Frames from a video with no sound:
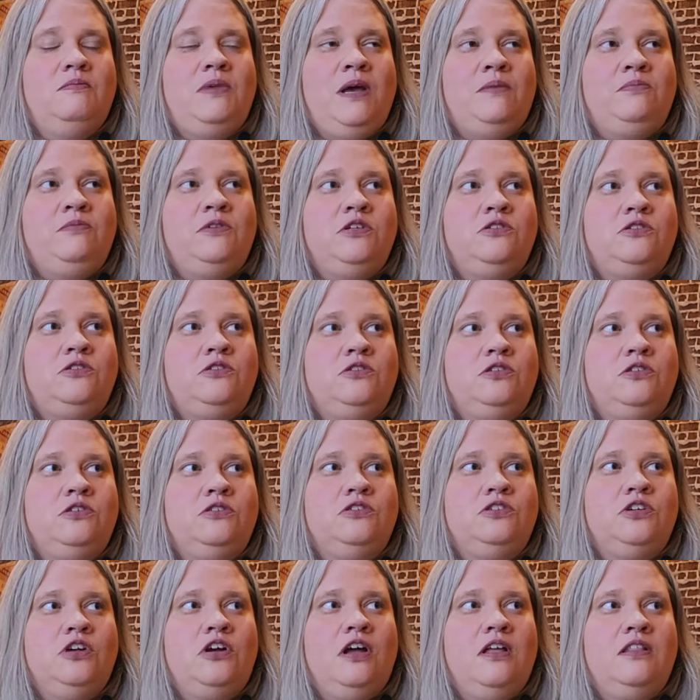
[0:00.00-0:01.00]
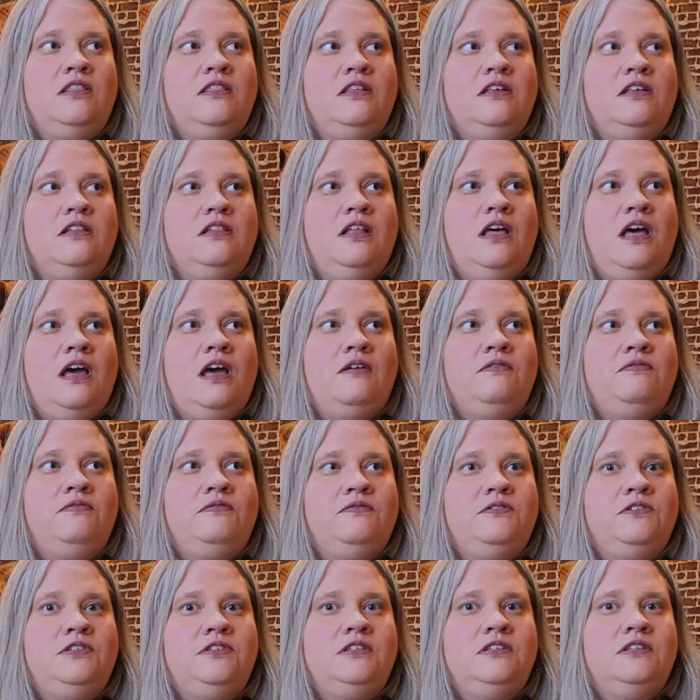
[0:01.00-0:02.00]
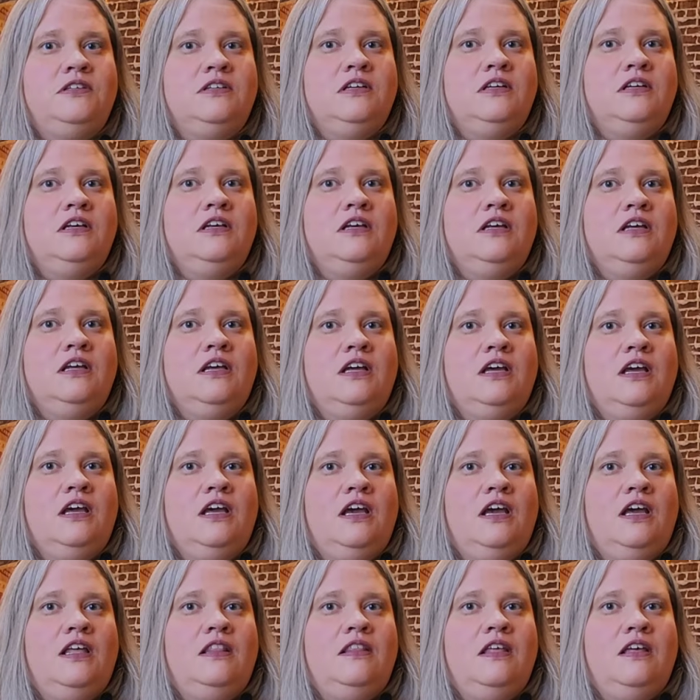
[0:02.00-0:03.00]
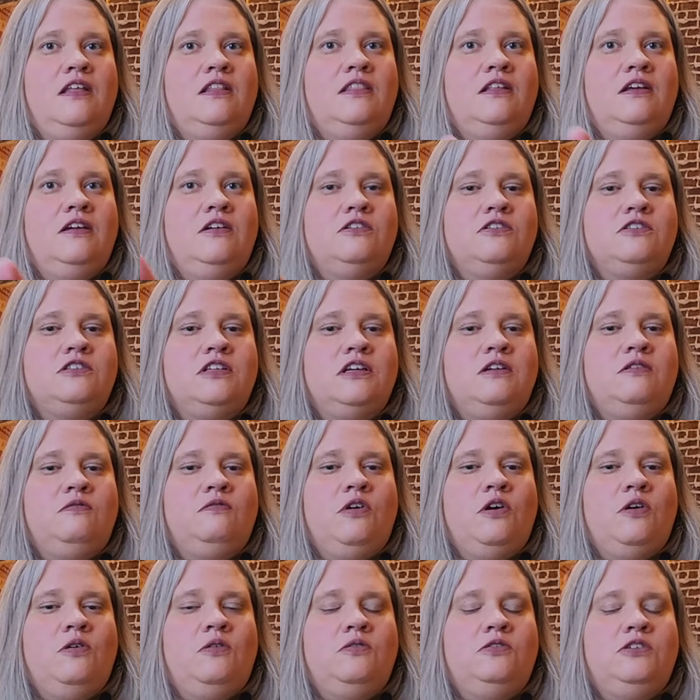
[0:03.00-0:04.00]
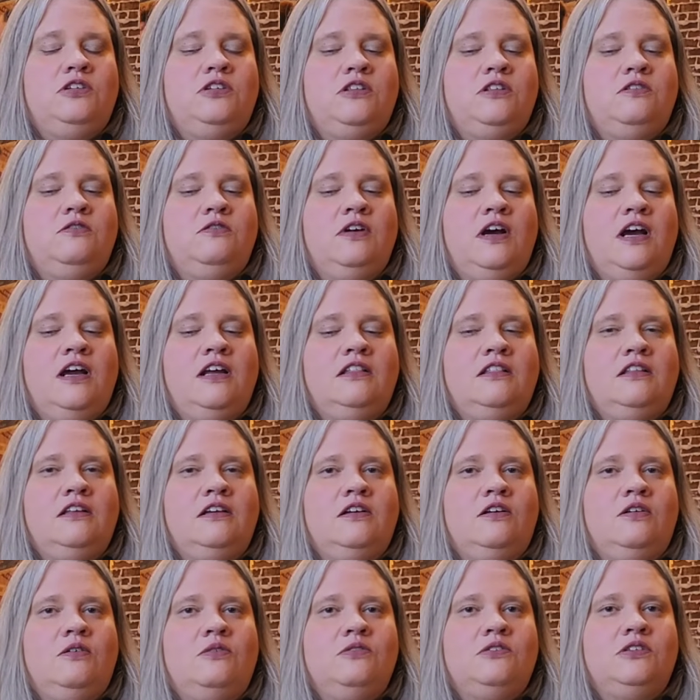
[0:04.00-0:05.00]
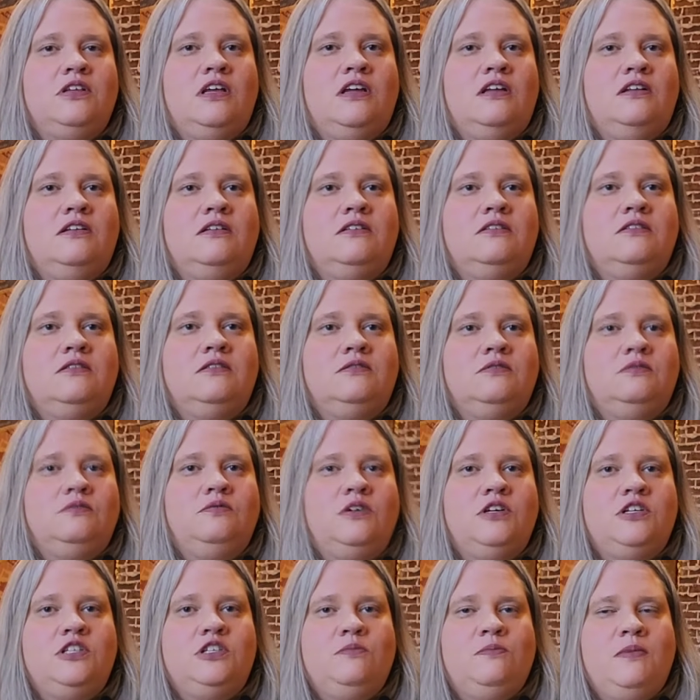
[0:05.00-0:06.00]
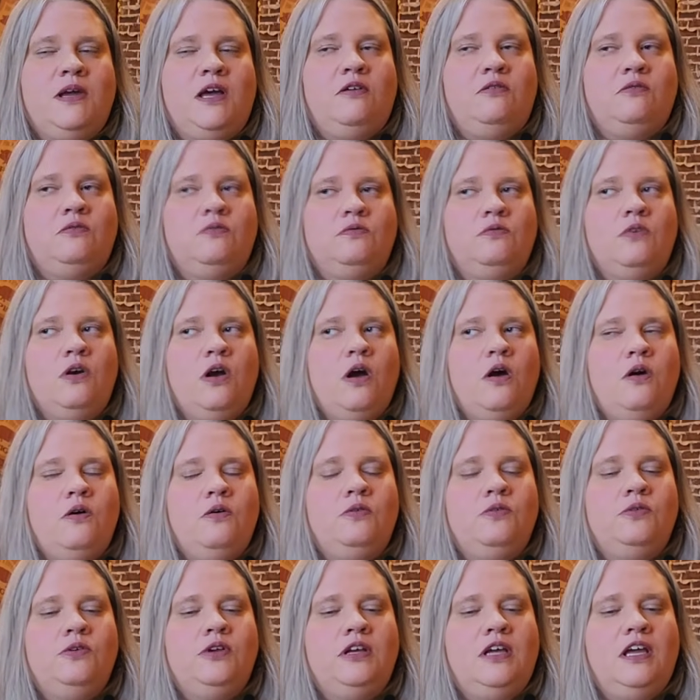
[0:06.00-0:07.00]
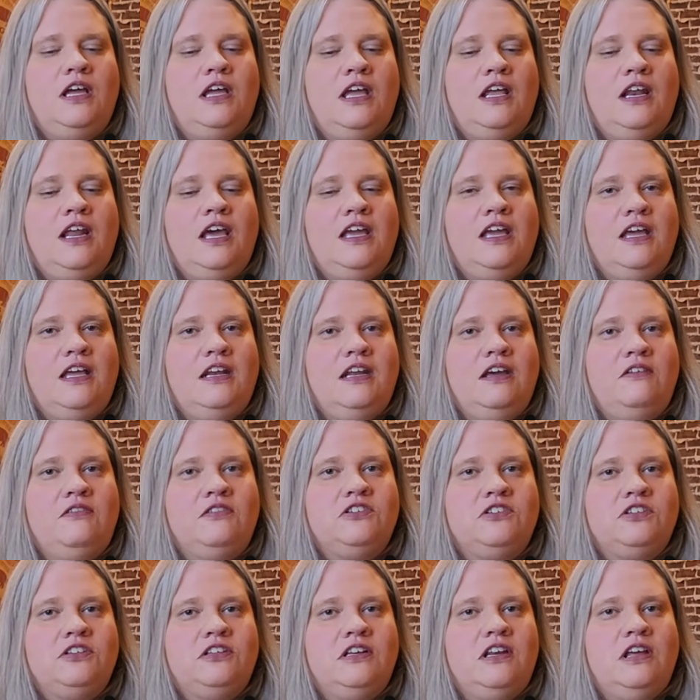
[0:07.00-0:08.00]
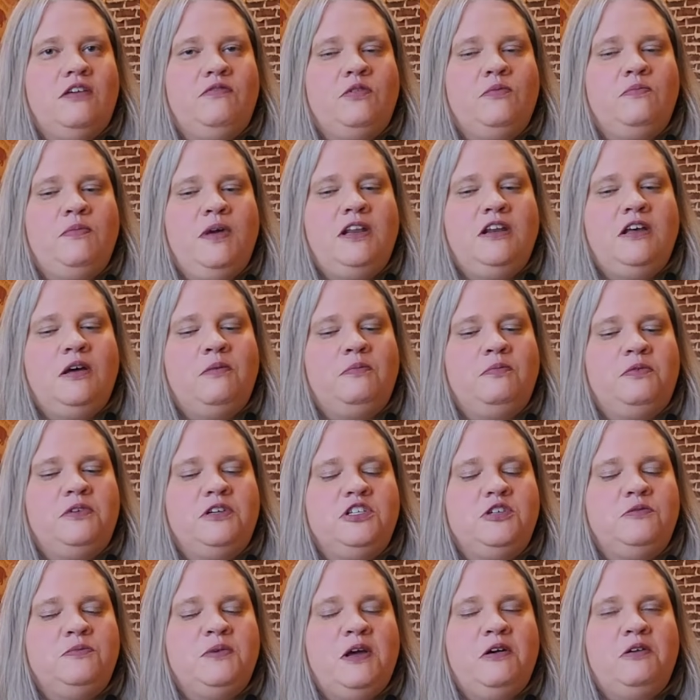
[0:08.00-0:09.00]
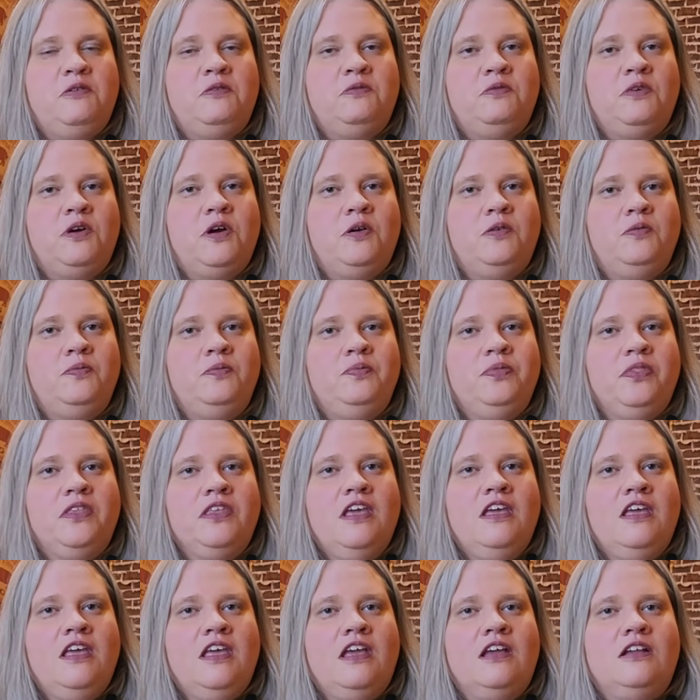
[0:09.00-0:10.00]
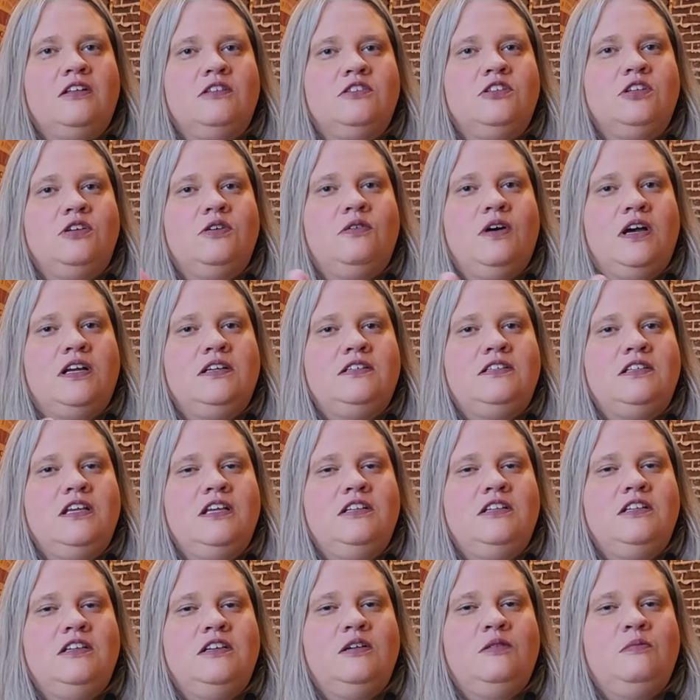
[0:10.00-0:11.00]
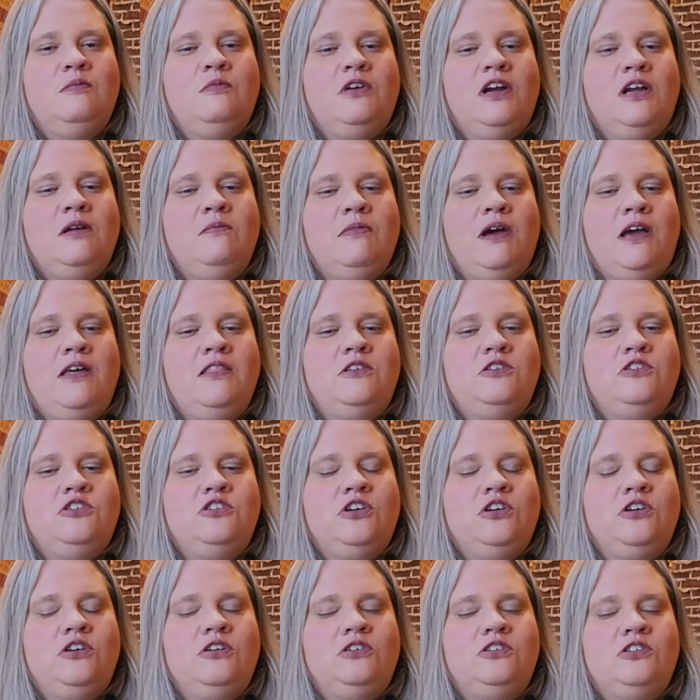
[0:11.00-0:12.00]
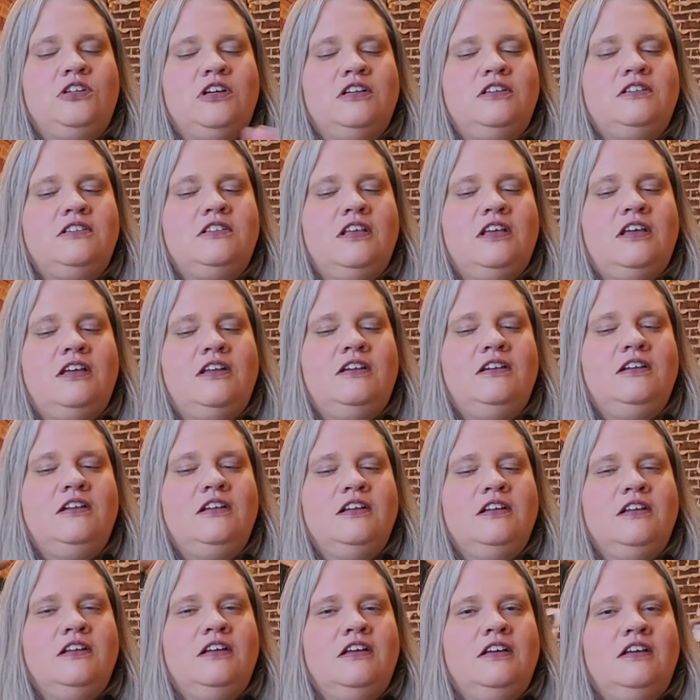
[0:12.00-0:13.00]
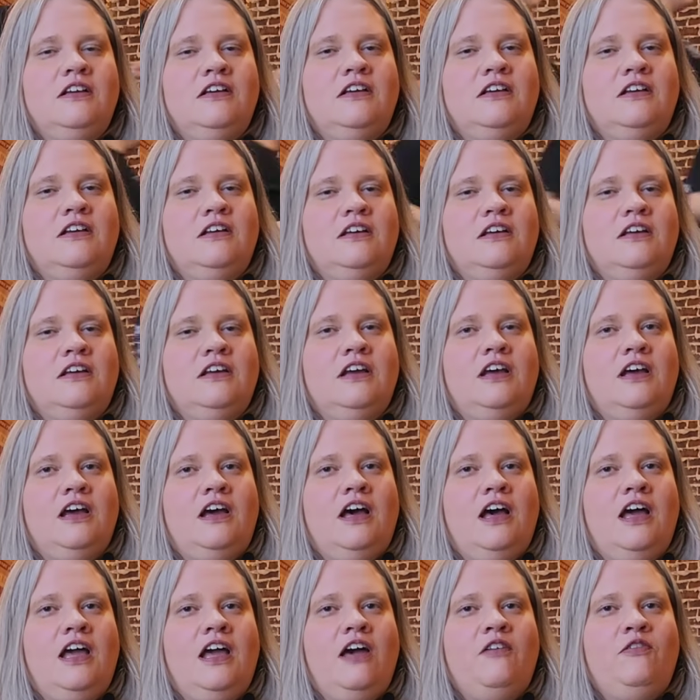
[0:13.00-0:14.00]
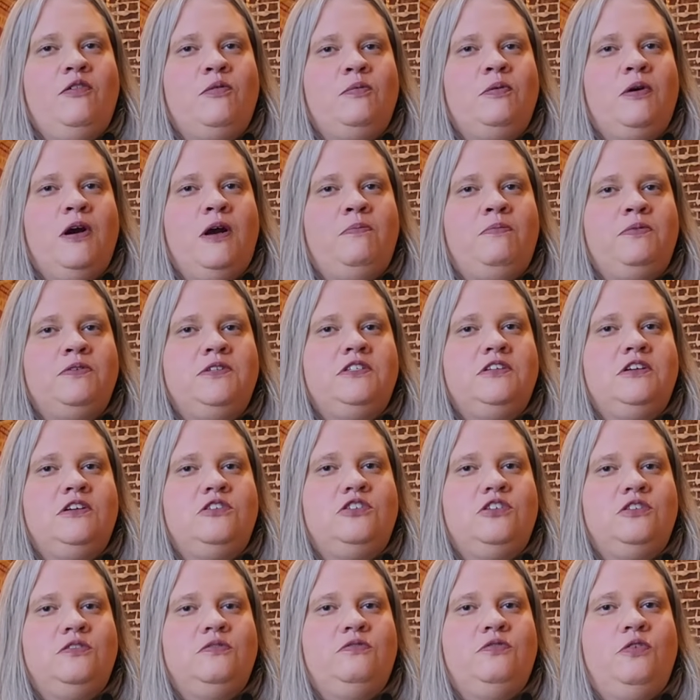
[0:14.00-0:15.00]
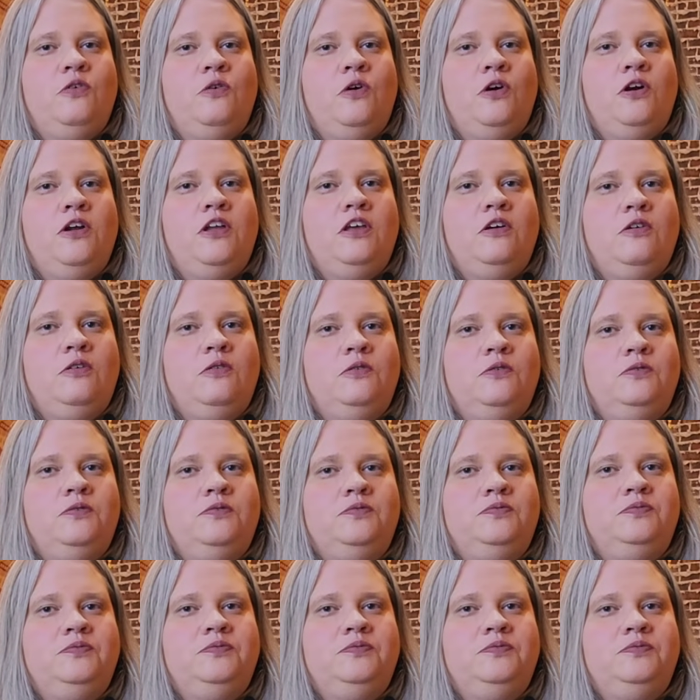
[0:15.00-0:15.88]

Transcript: Baptist church on the left, and then there's a road to the right that goes on Rich Mountain Road. And I had actually never been up Rich Mountain Road. And so I said to him right by the church, I said, I have a proposition for you.